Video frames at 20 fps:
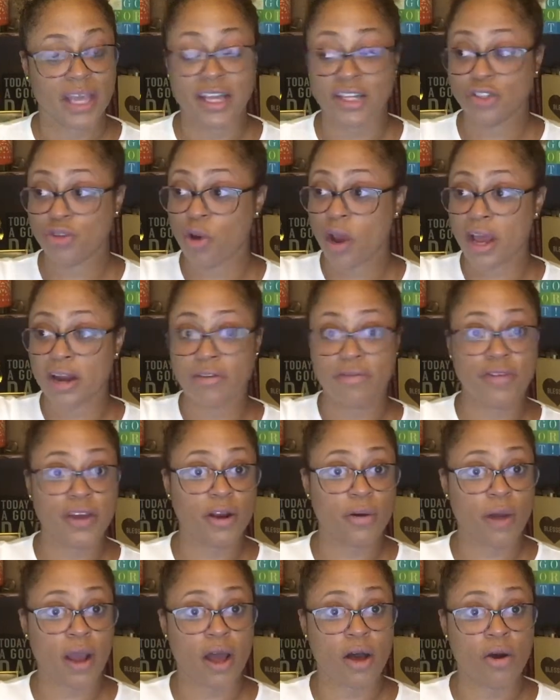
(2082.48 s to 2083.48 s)
and trying to
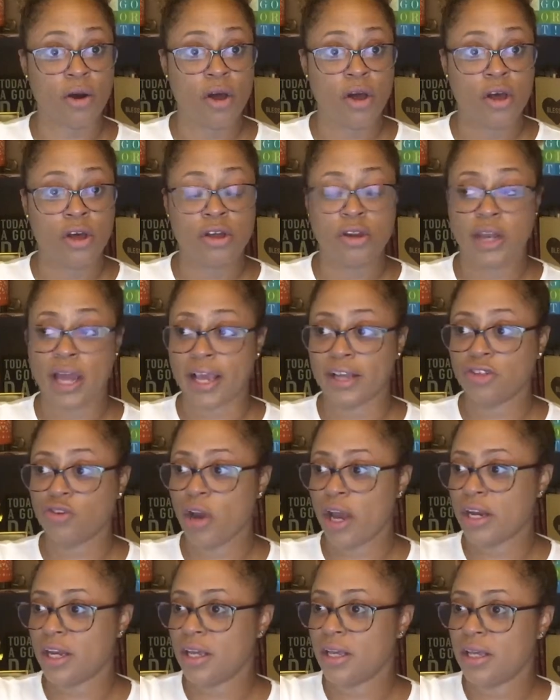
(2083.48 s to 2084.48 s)
figure out, like
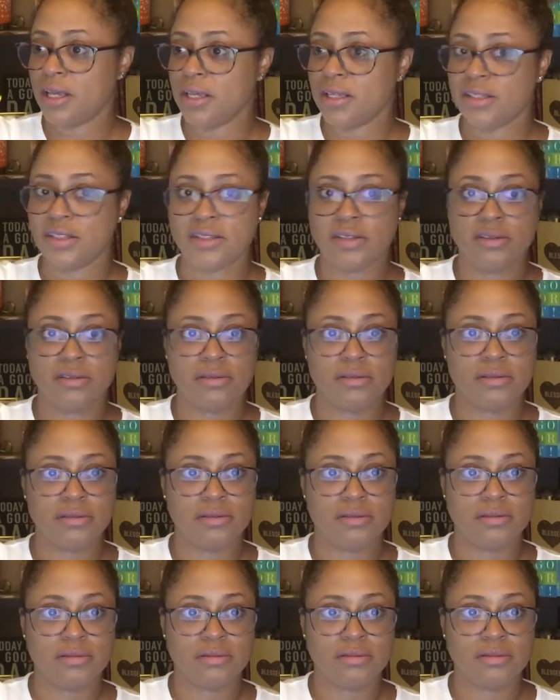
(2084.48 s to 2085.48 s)
trying to
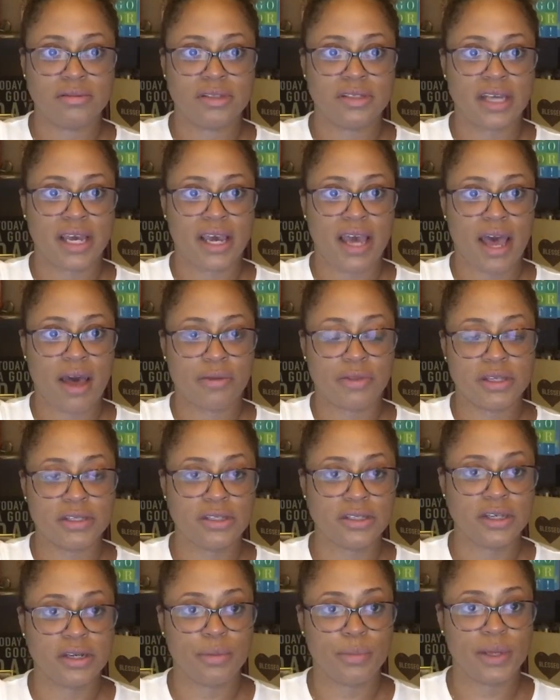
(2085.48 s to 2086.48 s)
say how
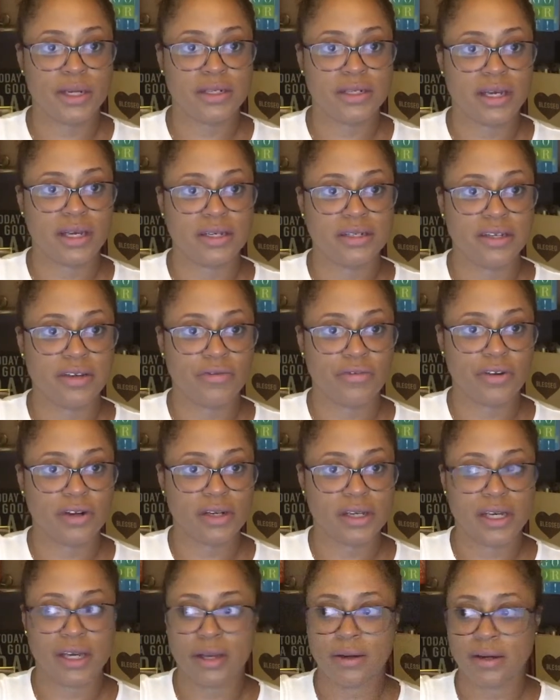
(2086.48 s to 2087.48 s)
this could have been done
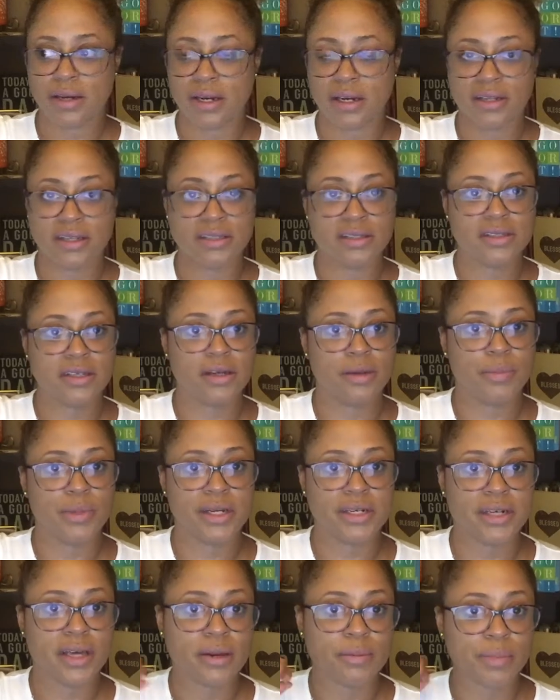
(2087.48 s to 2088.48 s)
differently and this could have
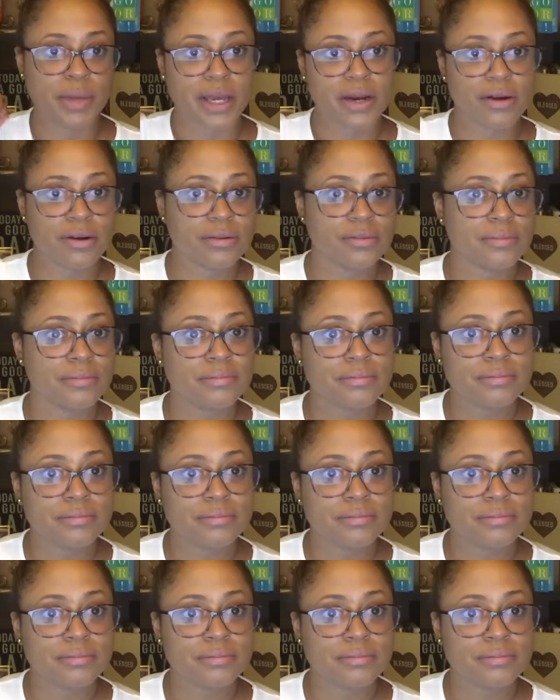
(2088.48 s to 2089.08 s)
been done better.